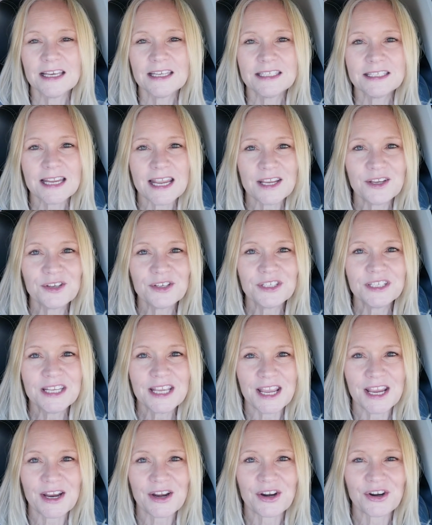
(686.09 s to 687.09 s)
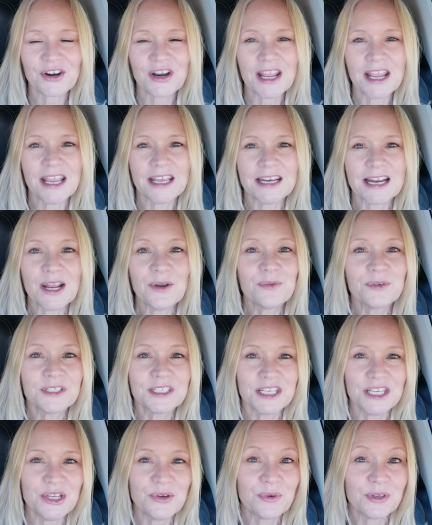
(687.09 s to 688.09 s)
Take good care and I will
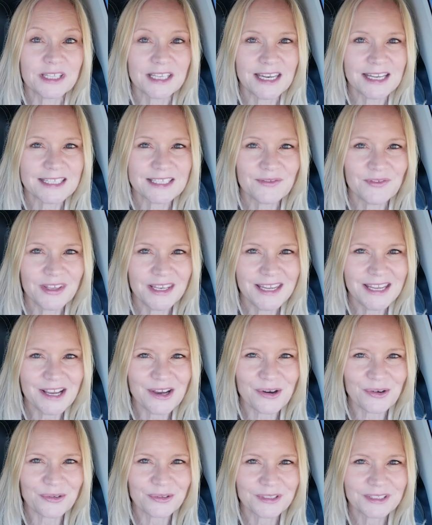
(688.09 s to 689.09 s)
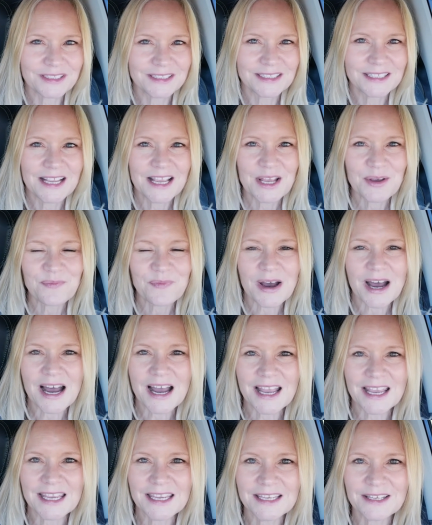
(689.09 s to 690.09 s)
see you on the next video.
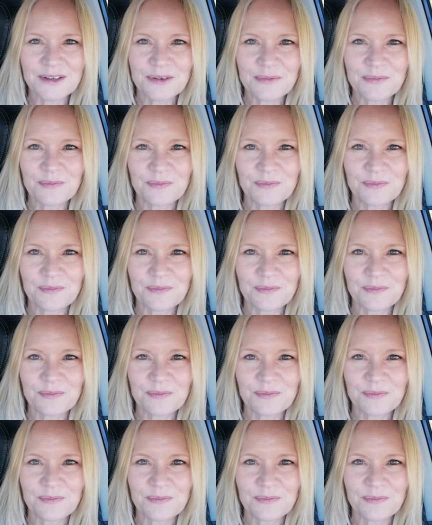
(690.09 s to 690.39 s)
Bye.